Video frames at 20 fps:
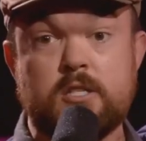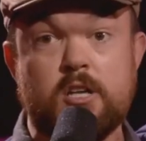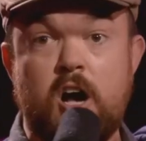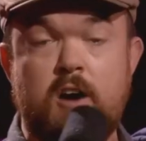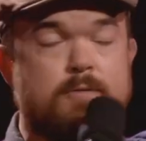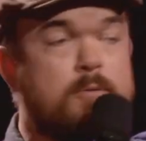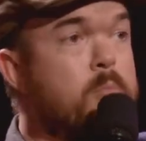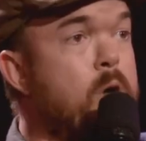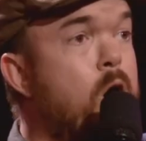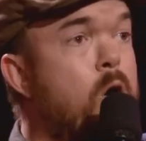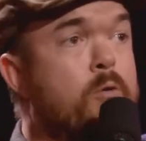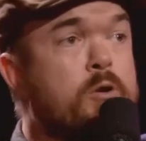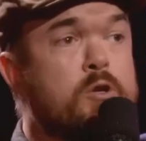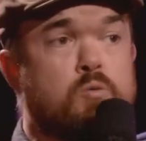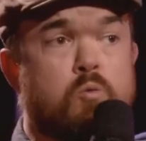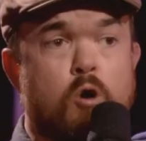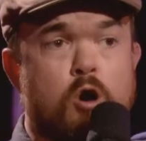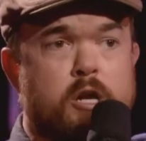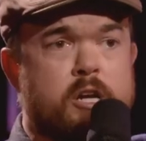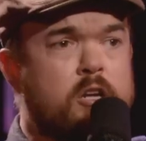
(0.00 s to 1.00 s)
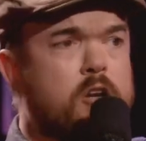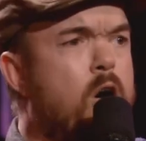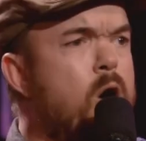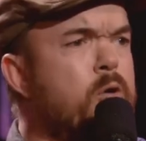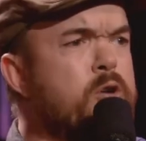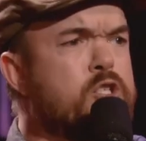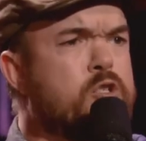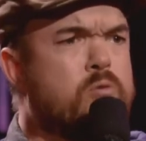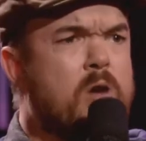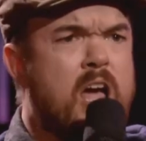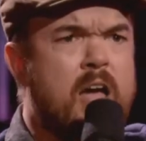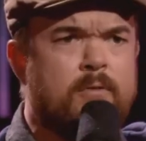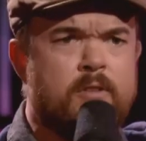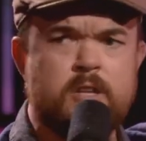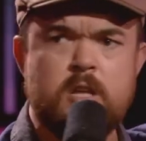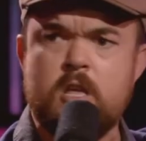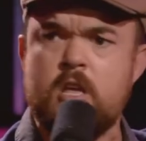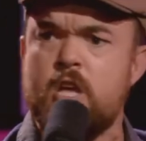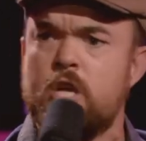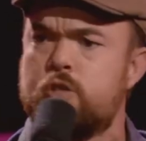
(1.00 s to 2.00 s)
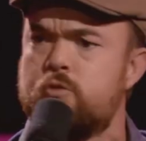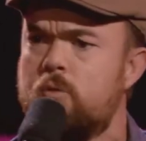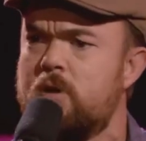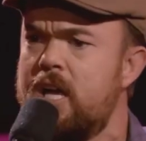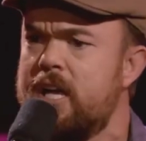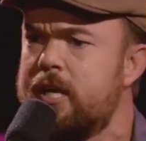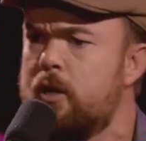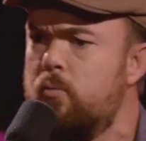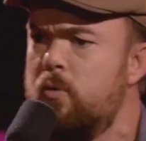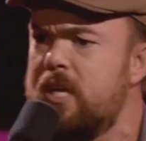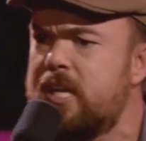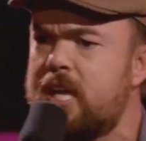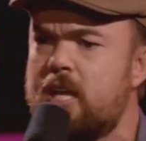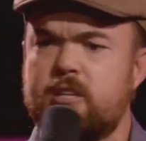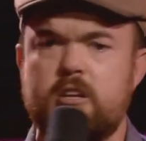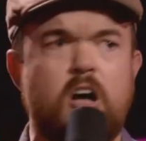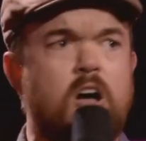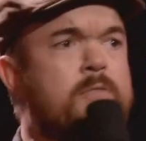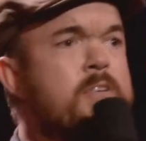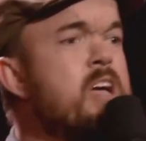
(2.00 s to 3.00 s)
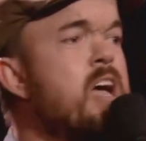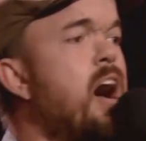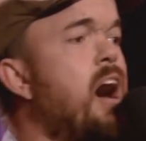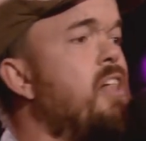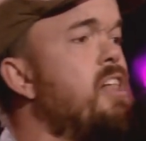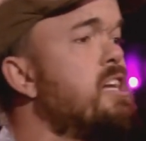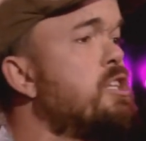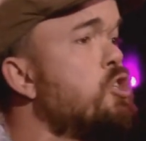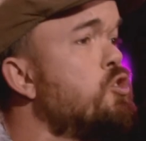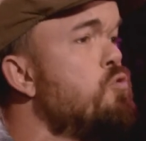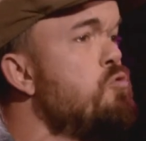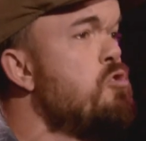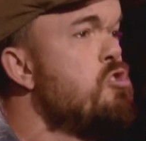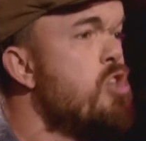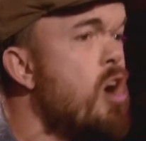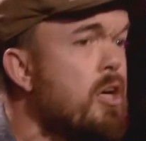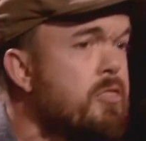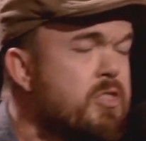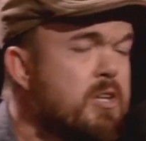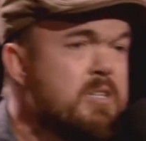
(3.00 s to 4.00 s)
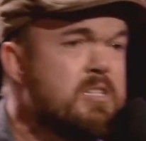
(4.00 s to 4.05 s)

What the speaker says: off. I'm always working, always traveling. So when I get a weekend off, I like to do nothing.